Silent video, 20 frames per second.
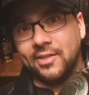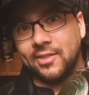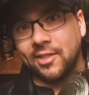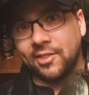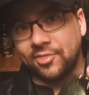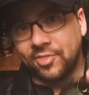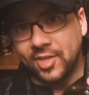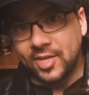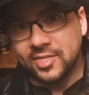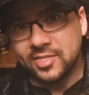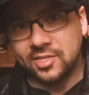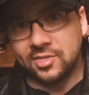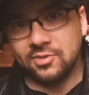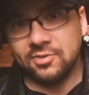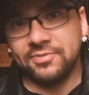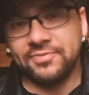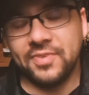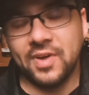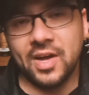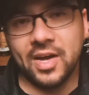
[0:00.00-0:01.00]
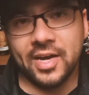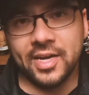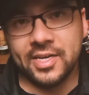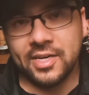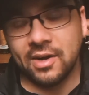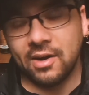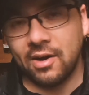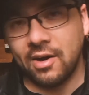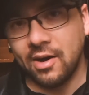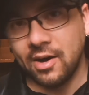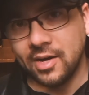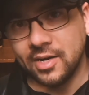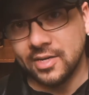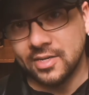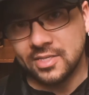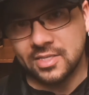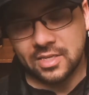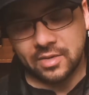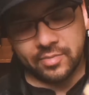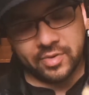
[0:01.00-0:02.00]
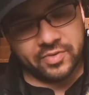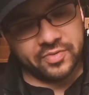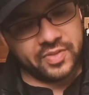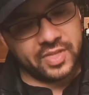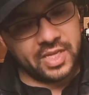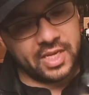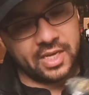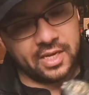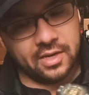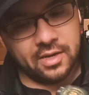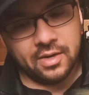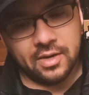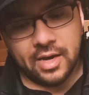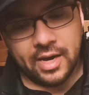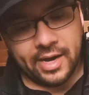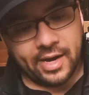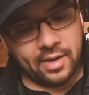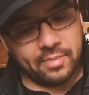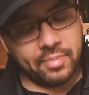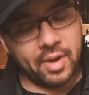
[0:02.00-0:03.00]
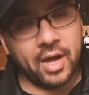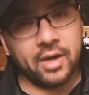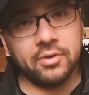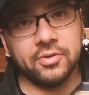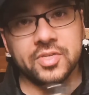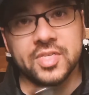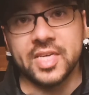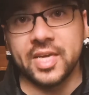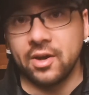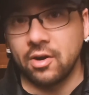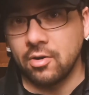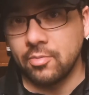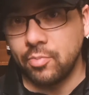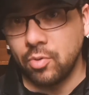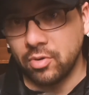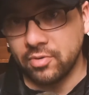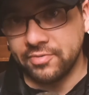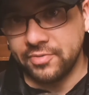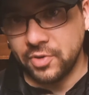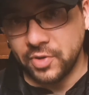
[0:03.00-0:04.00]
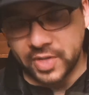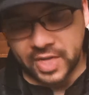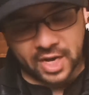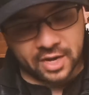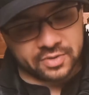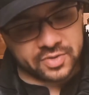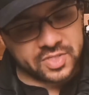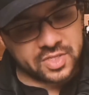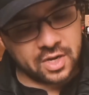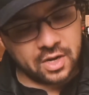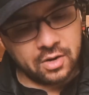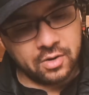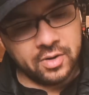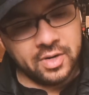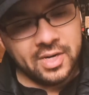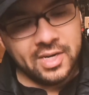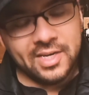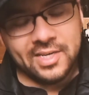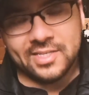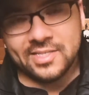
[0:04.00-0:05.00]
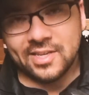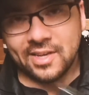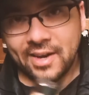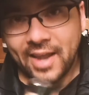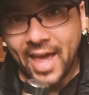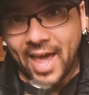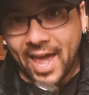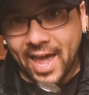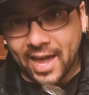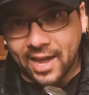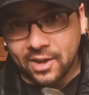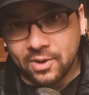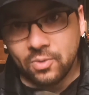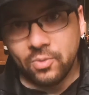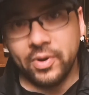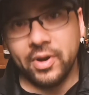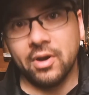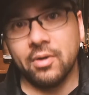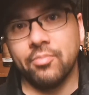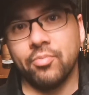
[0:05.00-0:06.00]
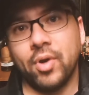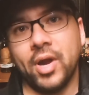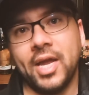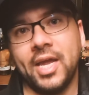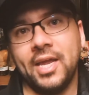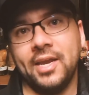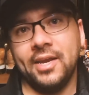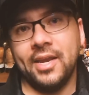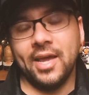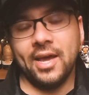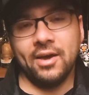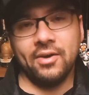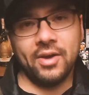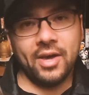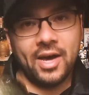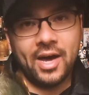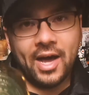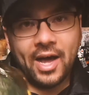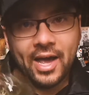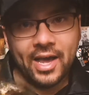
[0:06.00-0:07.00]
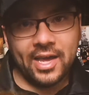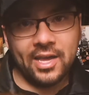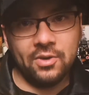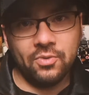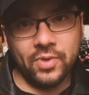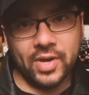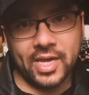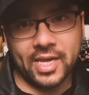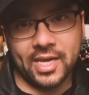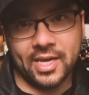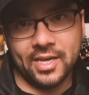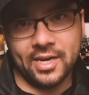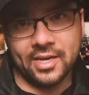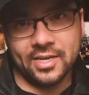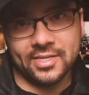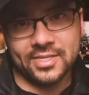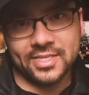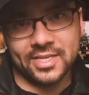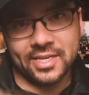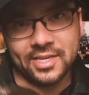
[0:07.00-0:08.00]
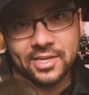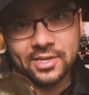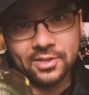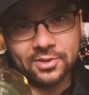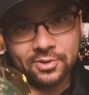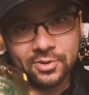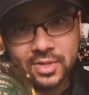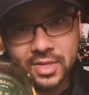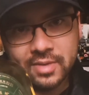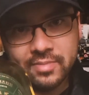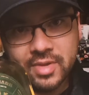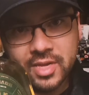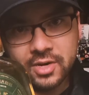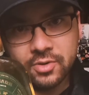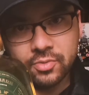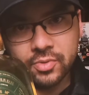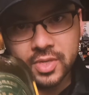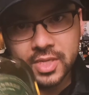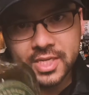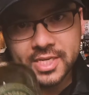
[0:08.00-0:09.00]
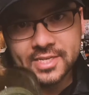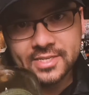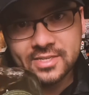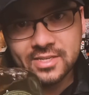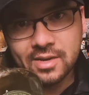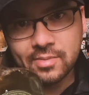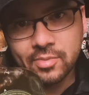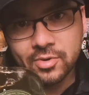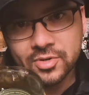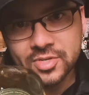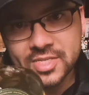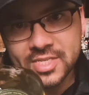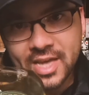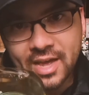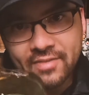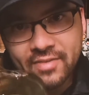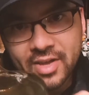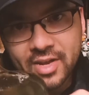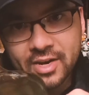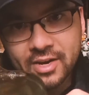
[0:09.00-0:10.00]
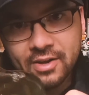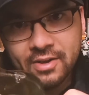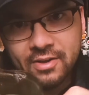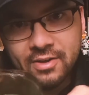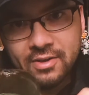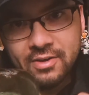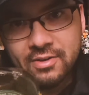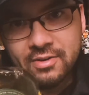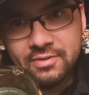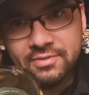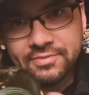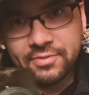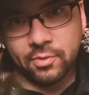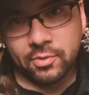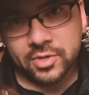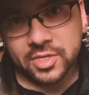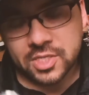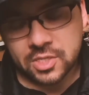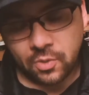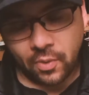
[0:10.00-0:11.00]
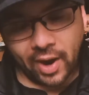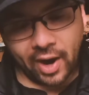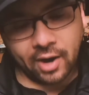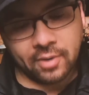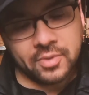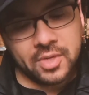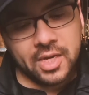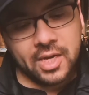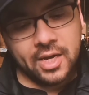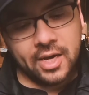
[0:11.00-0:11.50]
the things that you'll find on some of the bottles in our portfolio. So today we are breaking down High and Wicked Singular Limited Release number 7 Foursquare.